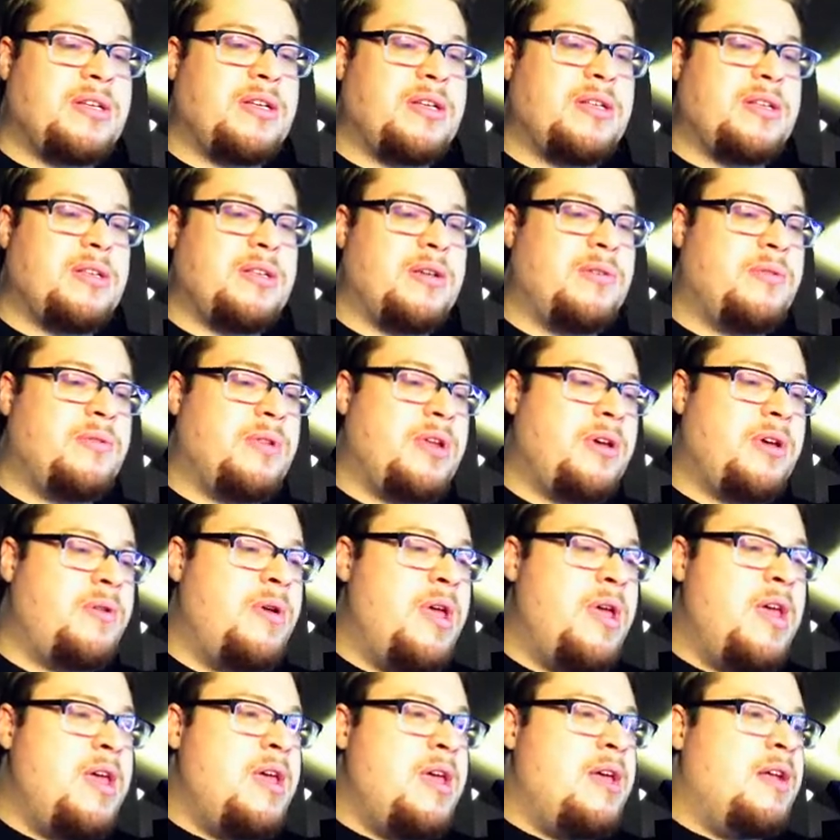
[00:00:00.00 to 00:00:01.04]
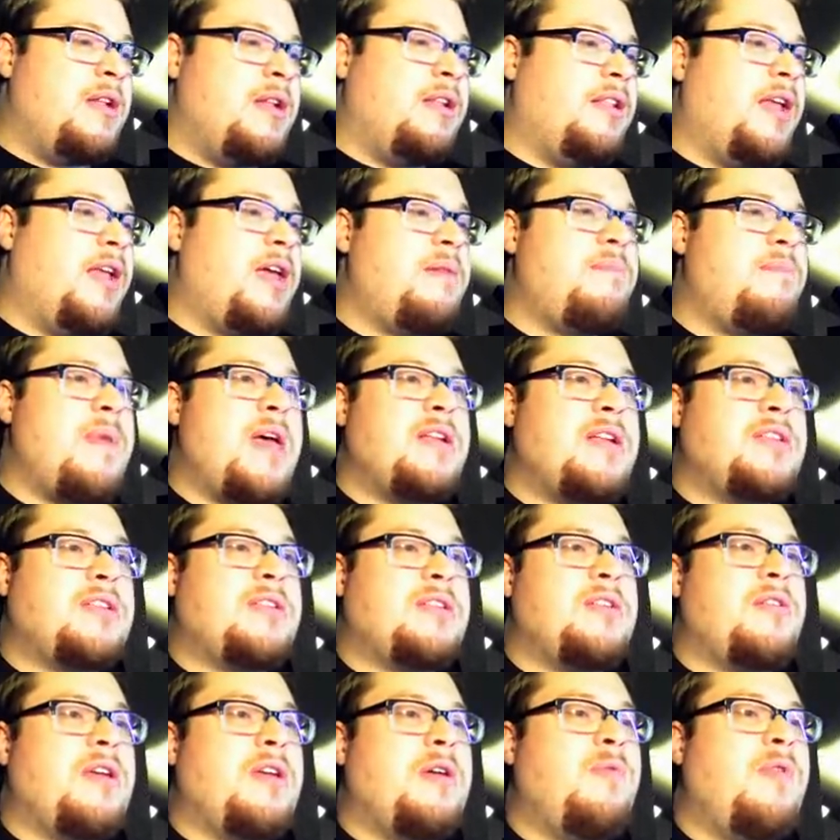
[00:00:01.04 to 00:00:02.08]
stone though. Light magic
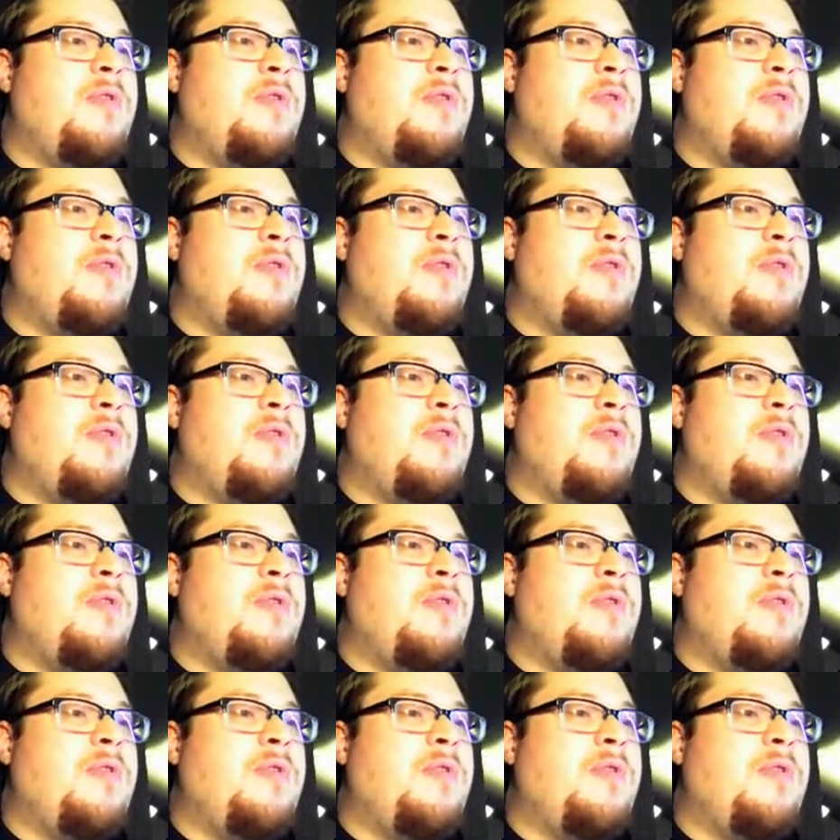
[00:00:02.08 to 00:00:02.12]
stone, can we